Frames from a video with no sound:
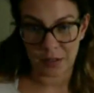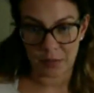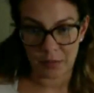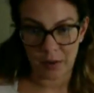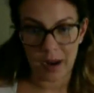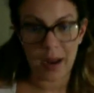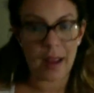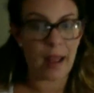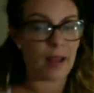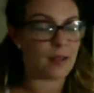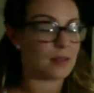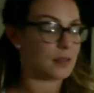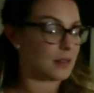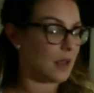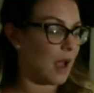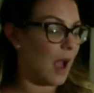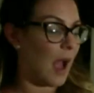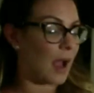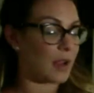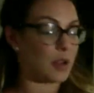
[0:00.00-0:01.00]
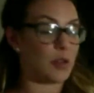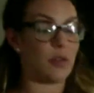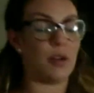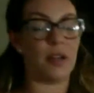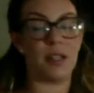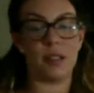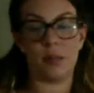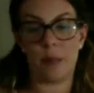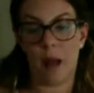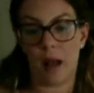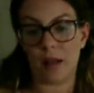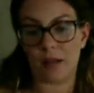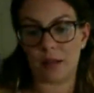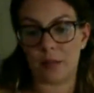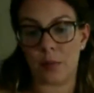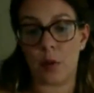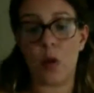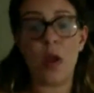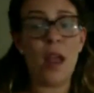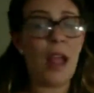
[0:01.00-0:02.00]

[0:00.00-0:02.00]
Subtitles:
right? As accurate as possible.